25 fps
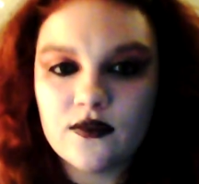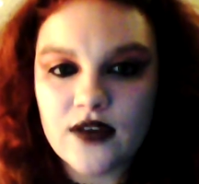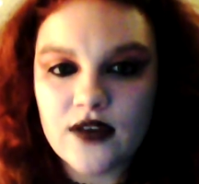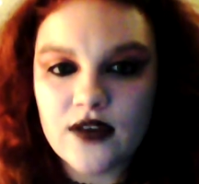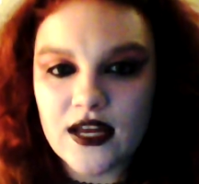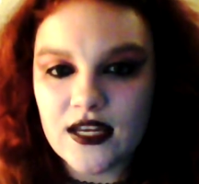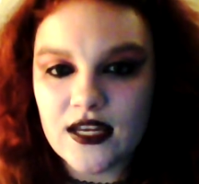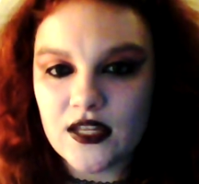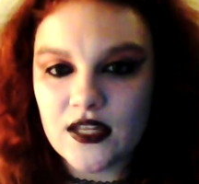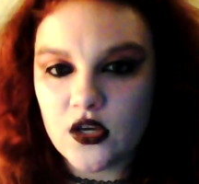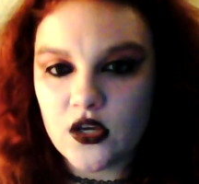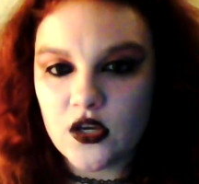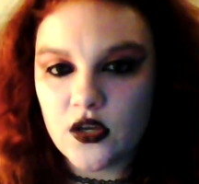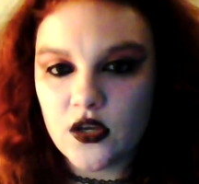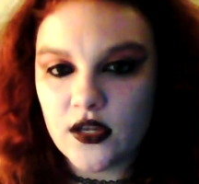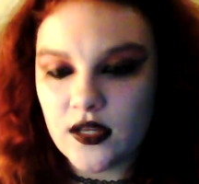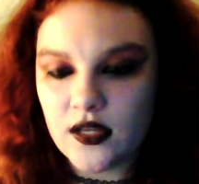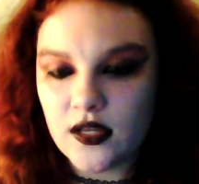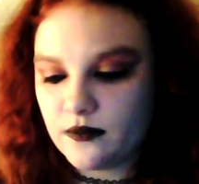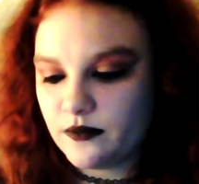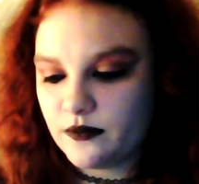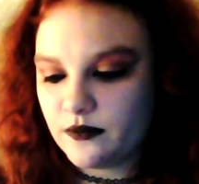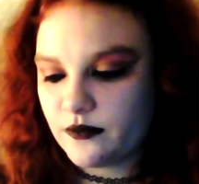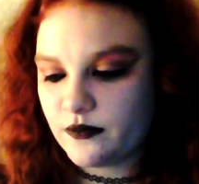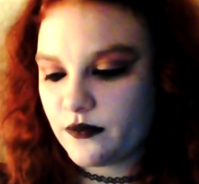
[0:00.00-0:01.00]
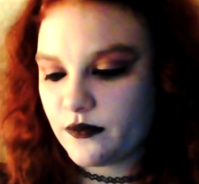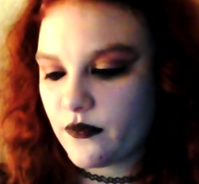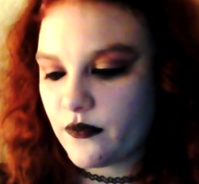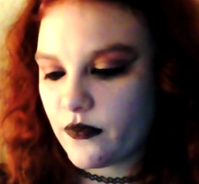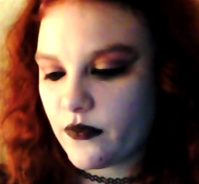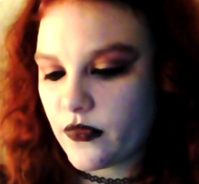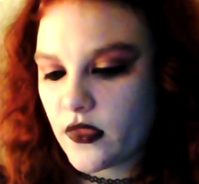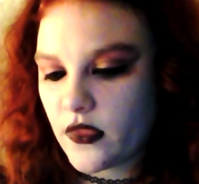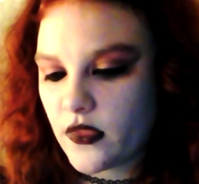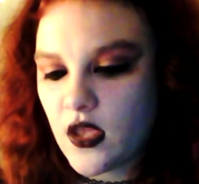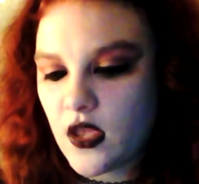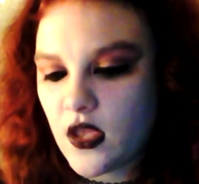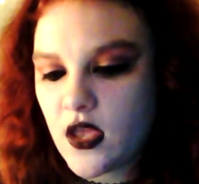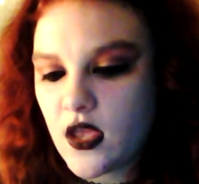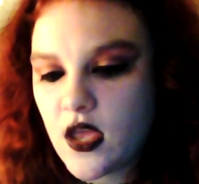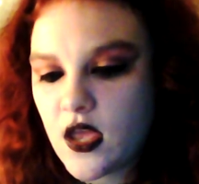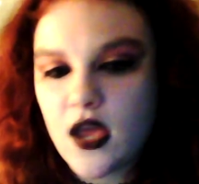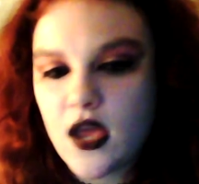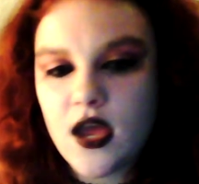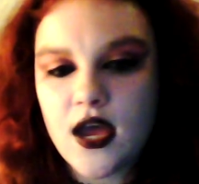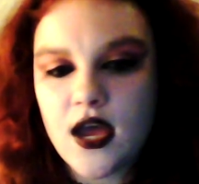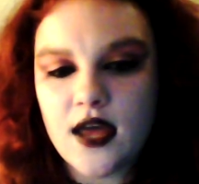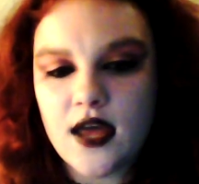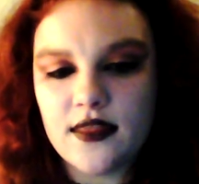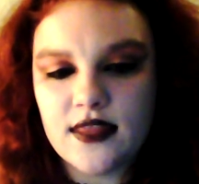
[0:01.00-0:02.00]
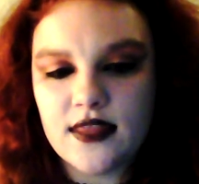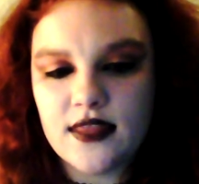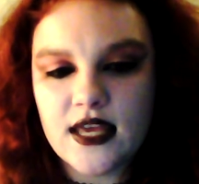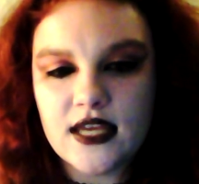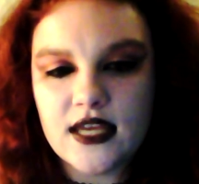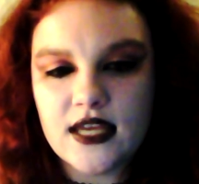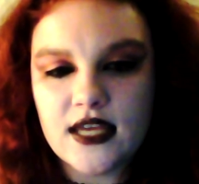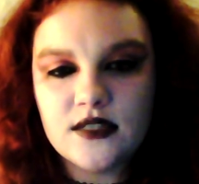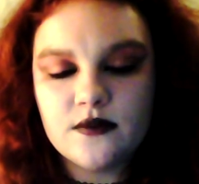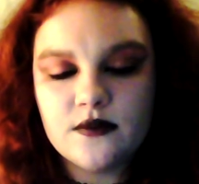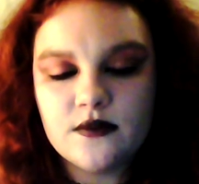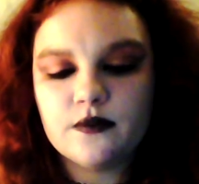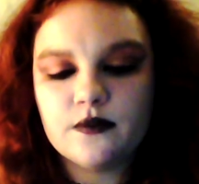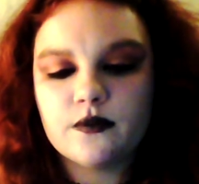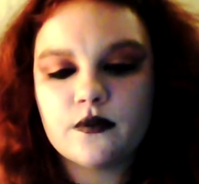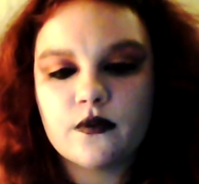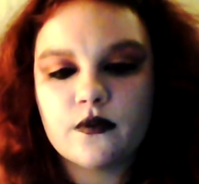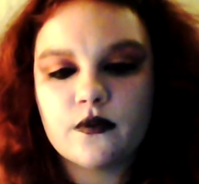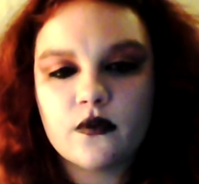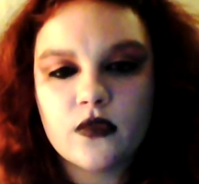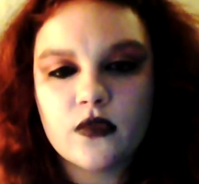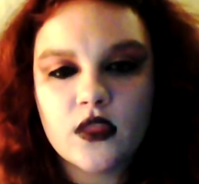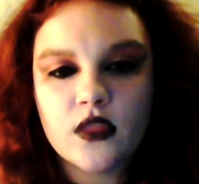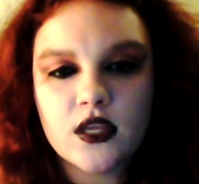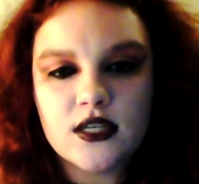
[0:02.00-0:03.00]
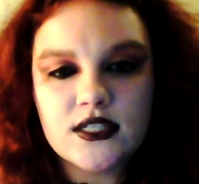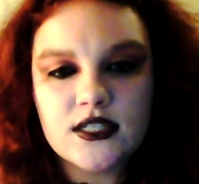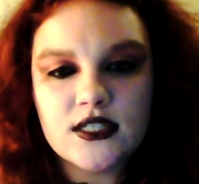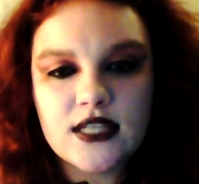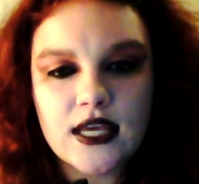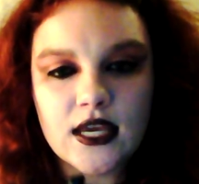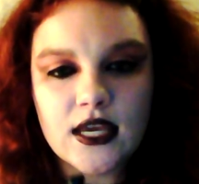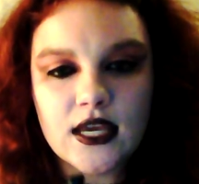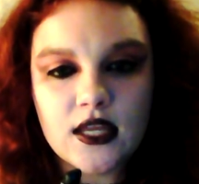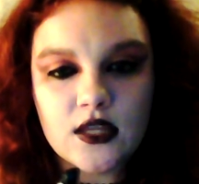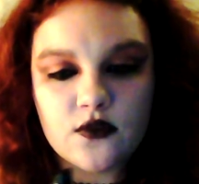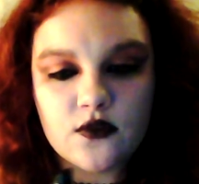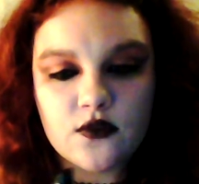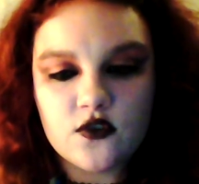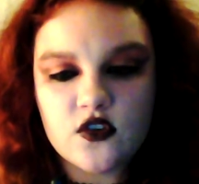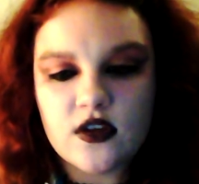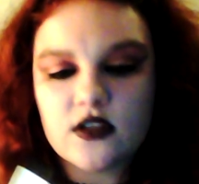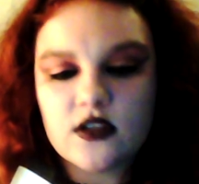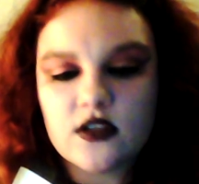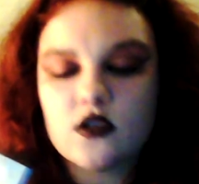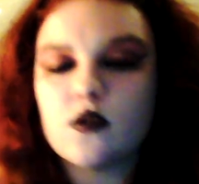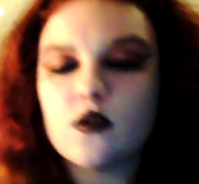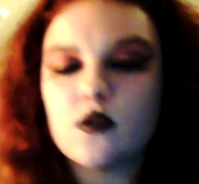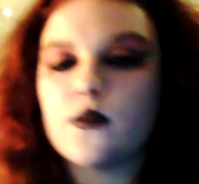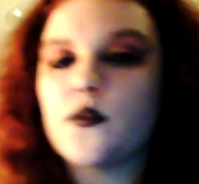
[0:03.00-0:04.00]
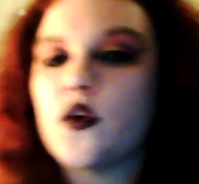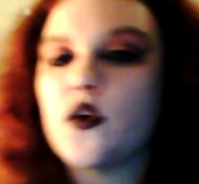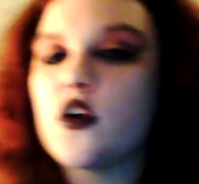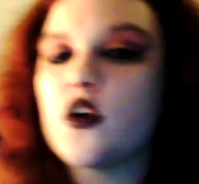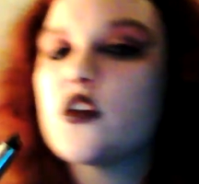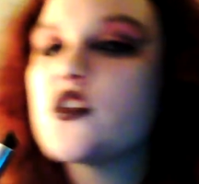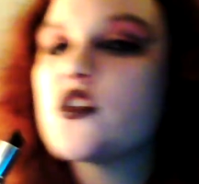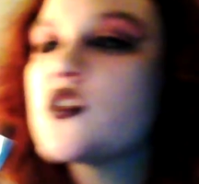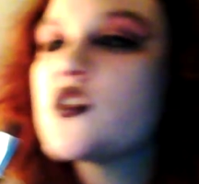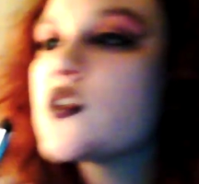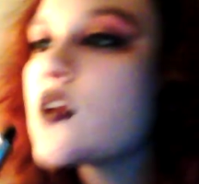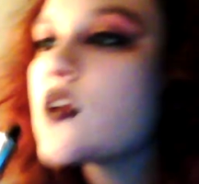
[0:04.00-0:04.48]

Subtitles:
in the colour. And then taking the retractable brush,